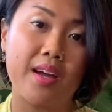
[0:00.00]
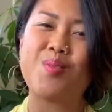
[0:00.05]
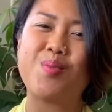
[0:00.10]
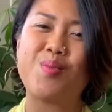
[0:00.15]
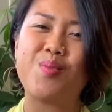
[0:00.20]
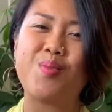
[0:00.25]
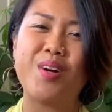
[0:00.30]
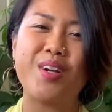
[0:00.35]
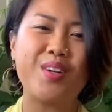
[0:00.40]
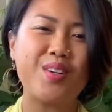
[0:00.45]

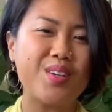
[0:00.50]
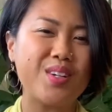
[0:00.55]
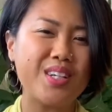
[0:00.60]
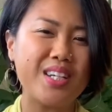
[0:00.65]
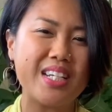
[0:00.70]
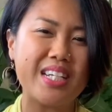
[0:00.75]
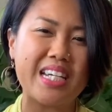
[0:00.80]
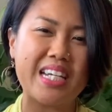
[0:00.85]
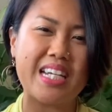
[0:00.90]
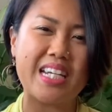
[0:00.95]
What you're
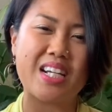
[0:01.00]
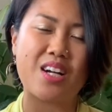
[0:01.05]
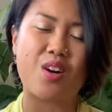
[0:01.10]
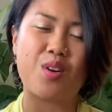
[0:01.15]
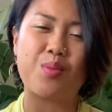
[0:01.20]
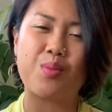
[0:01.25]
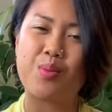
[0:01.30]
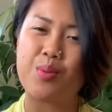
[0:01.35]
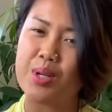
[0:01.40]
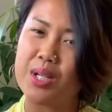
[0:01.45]
going to need
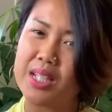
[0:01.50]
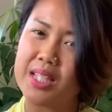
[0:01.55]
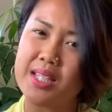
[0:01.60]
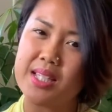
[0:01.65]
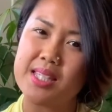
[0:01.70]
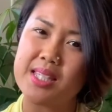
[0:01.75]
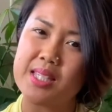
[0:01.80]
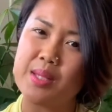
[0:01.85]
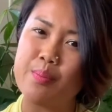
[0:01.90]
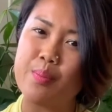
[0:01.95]
are really
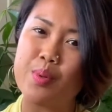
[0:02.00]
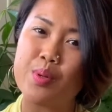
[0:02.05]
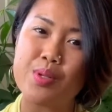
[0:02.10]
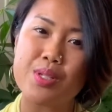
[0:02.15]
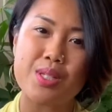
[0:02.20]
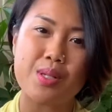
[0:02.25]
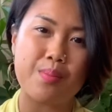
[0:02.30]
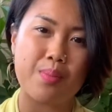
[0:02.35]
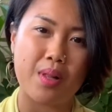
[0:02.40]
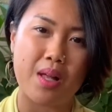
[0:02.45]
simple
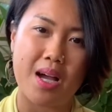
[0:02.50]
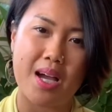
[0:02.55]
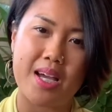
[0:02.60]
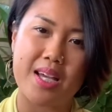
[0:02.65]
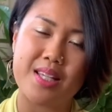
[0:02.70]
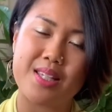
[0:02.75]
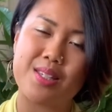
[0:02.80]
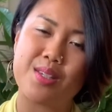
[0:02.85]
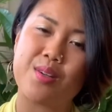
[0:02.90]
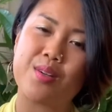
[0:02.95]

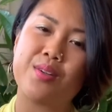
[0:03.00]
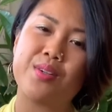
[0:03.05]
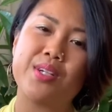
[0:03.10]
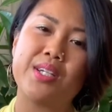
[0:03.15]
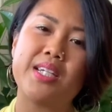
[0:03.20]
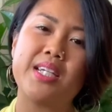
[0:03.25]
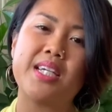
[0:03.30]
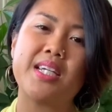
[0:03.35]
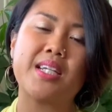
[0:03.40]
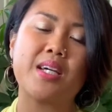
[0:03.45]
supplies. You're going to
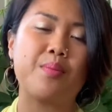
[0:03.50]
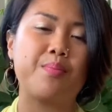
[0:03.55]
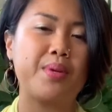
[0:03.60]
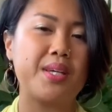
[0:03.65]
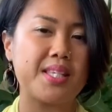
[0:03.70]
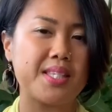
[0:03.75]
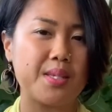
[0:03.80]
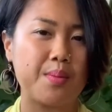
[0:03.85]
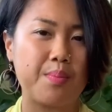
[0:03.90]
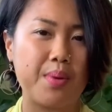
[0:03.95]
need a
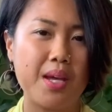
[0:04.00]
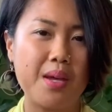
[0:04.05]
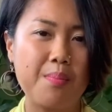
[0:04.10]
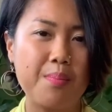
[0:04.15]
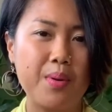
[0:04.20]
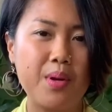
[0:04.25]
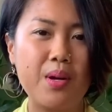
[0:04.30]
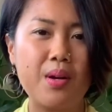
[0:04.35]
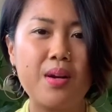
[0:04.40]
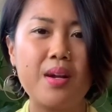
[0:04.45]
piece of
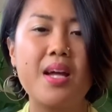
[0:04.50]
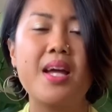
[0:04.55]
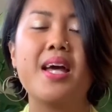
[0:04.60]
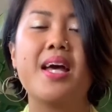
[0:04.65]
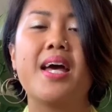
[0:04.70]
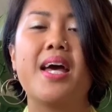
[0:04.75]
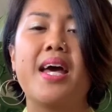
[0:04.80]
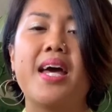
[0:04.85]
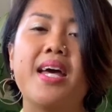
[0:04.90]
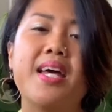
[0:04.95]
paper
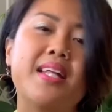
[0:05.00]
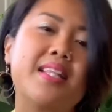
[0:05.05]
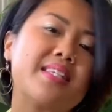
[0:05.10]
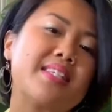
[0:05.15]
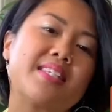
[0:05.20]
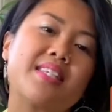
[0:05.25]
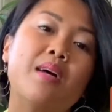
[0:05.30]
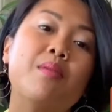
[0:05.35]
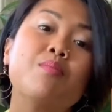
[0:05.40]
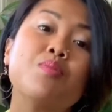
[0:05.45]
and
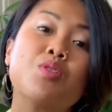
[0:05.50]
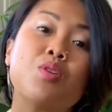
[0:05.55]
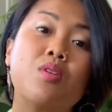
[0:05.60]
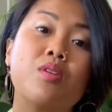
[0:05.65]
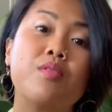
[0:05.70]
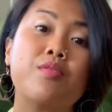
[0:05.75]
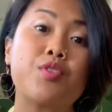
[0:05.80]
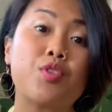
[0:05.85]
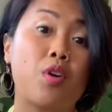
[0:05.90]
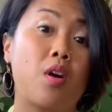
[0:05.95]
some sort
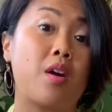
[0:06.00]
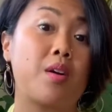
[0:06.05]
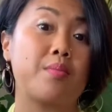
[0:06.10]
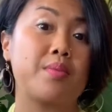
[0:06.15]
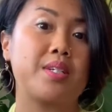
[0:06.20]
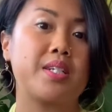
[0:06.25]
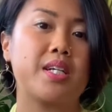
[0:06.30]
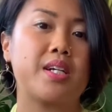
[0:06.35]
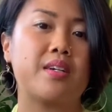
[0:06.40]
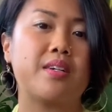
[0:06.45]
of drawing
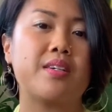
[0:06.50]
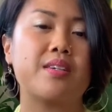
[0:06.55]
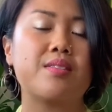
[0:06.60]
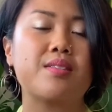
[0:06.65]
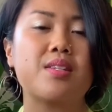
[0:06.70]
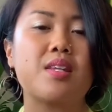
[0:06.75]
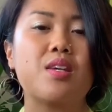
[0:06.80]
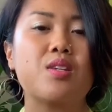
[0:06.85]
materials.